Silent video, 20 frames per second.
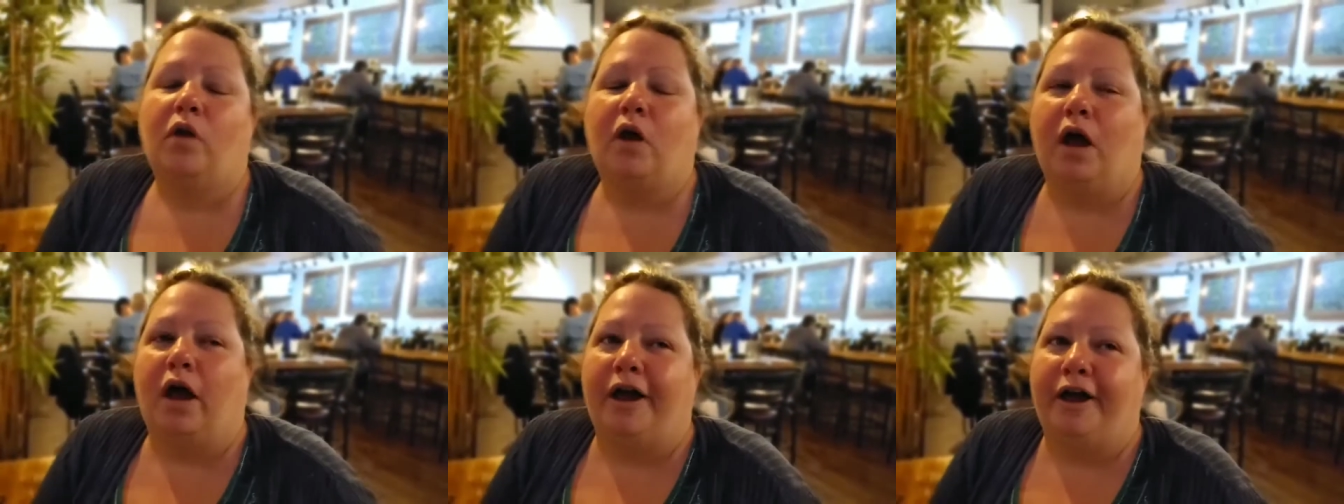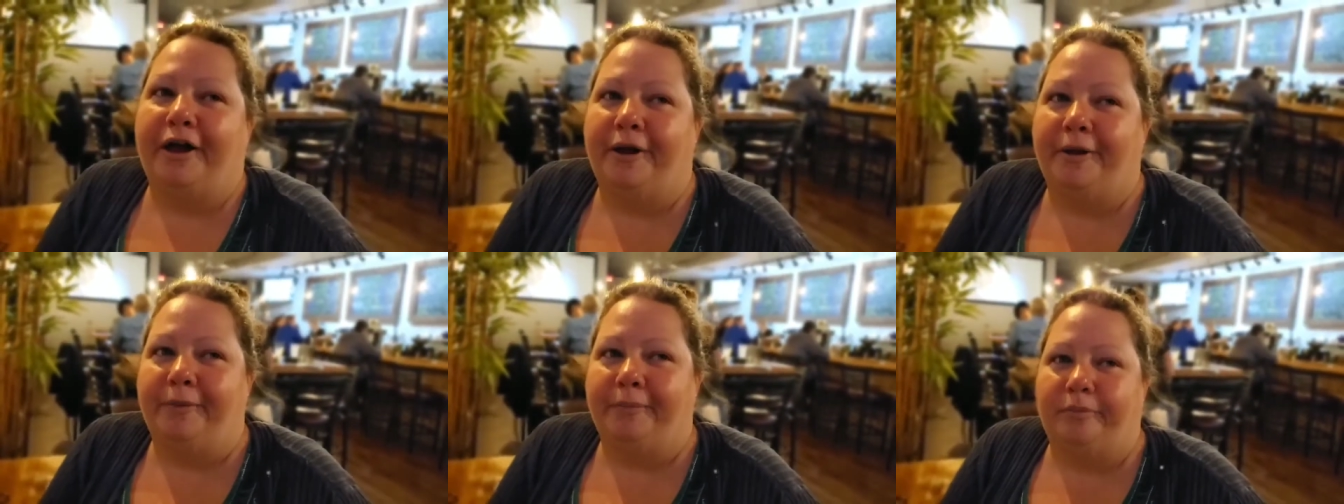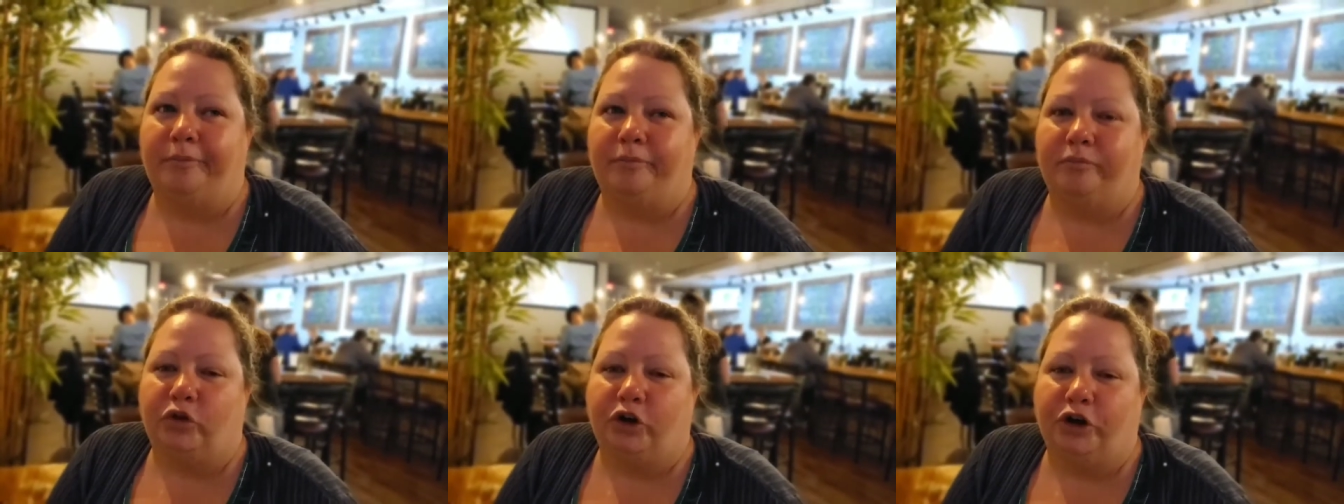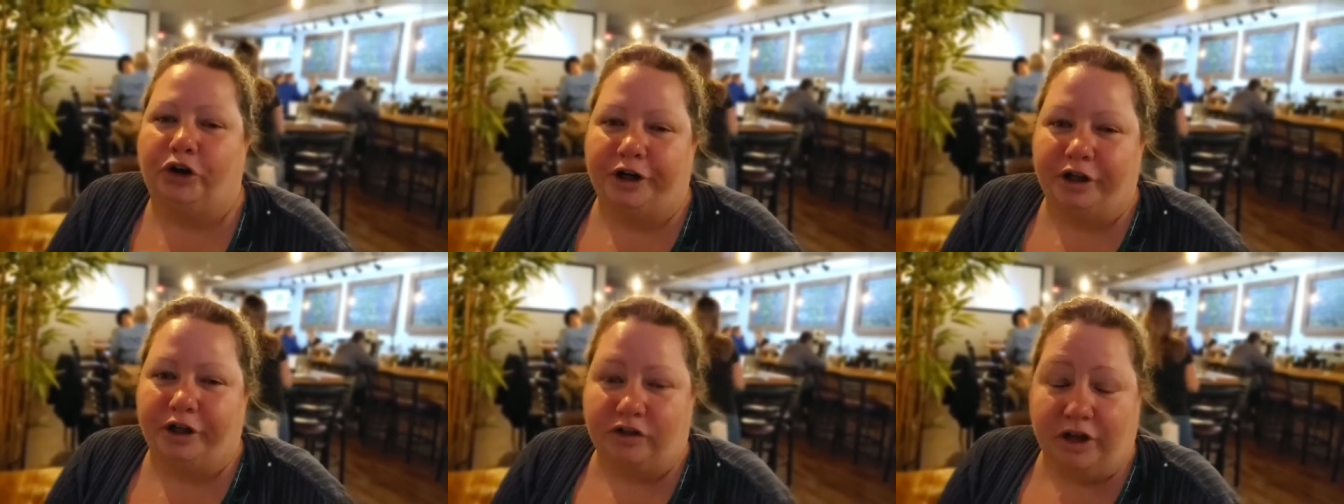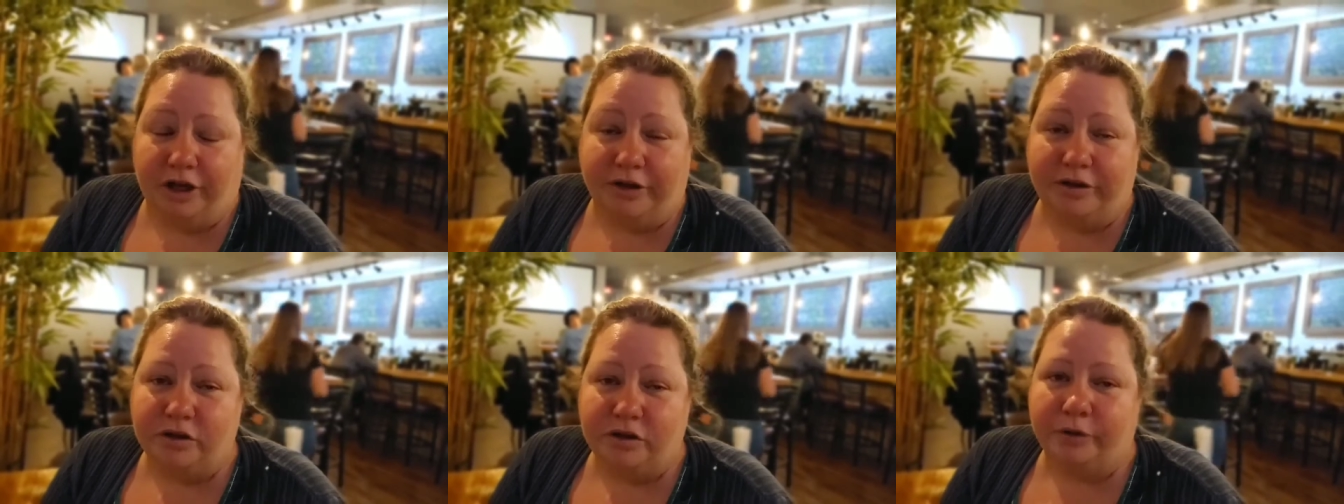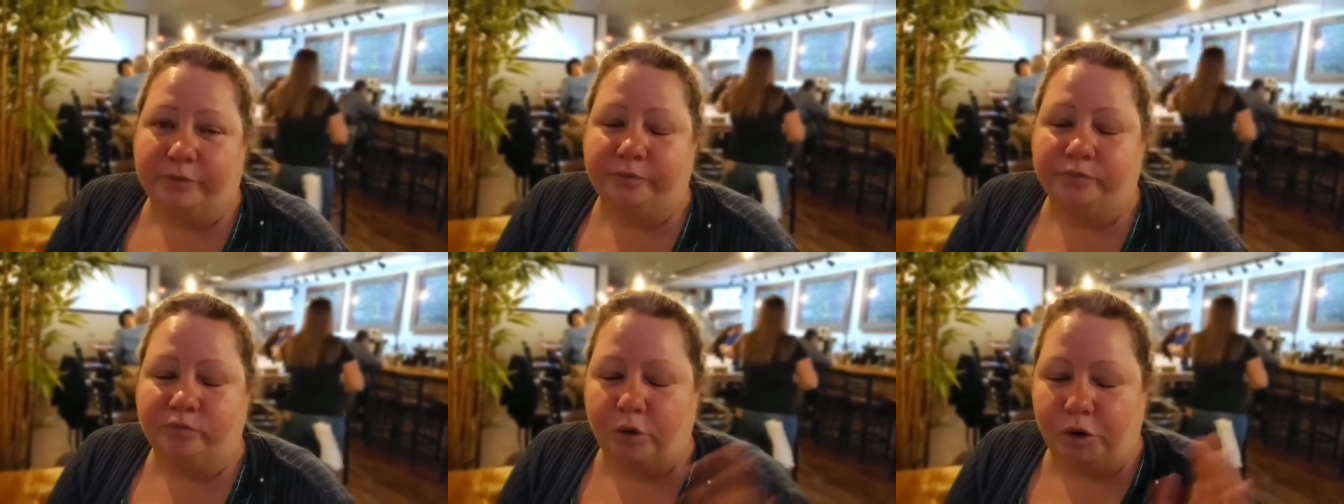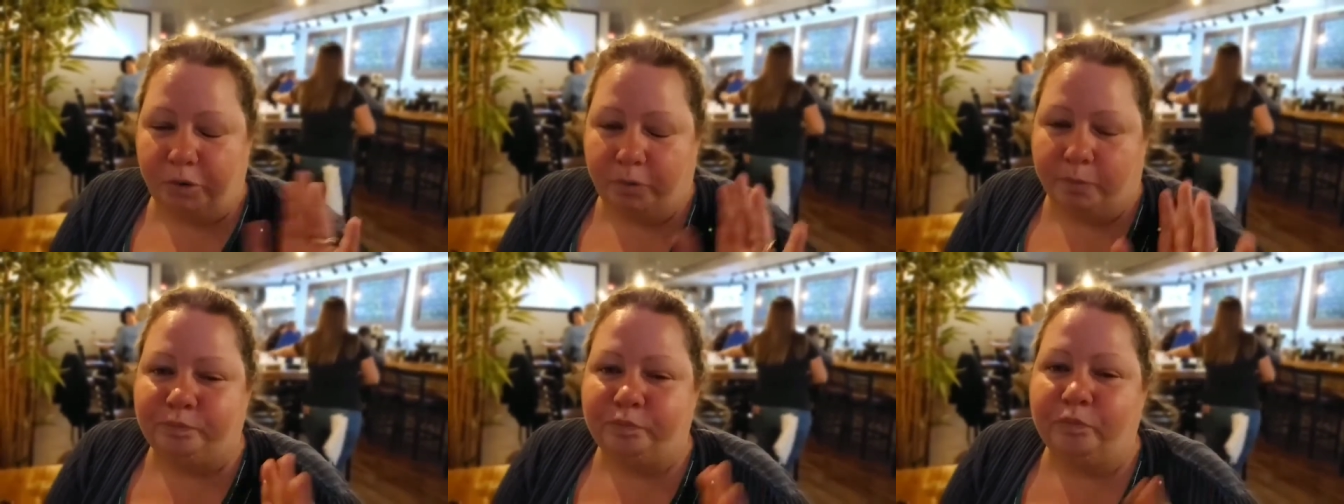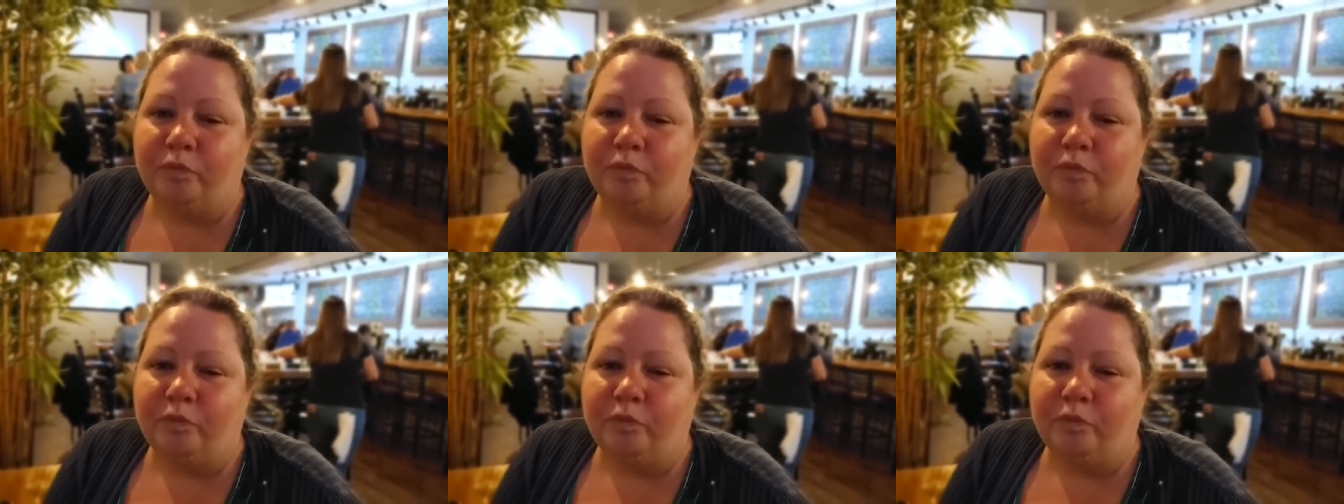Um, learning things. Woo!